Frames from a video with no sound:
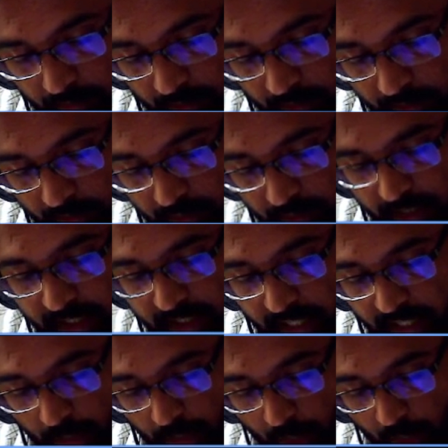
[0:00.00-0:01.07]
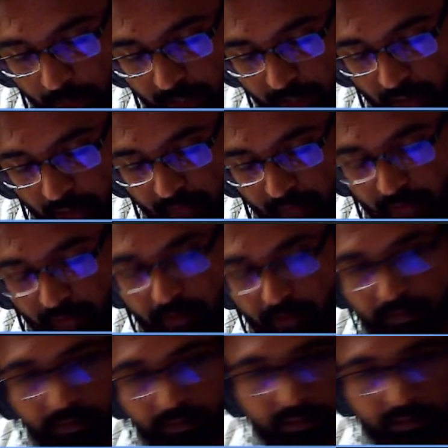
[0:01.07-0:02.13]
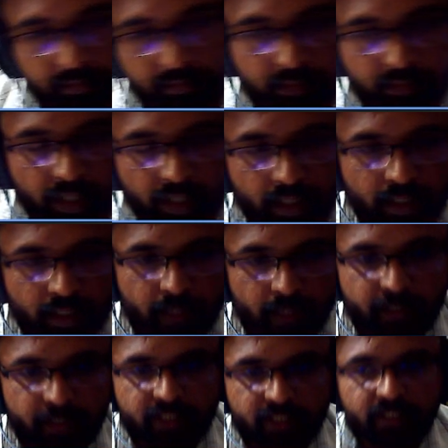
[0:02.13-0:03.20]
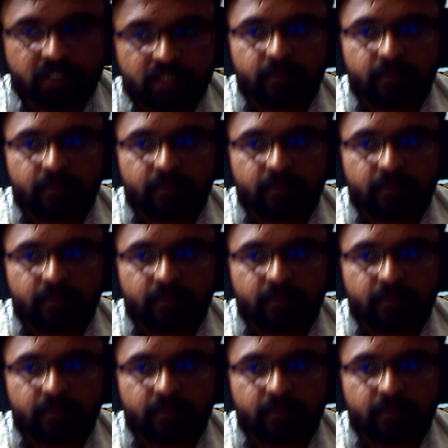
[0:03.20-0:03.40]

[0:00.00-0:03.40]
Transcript: So this is a requirement of our combustion system.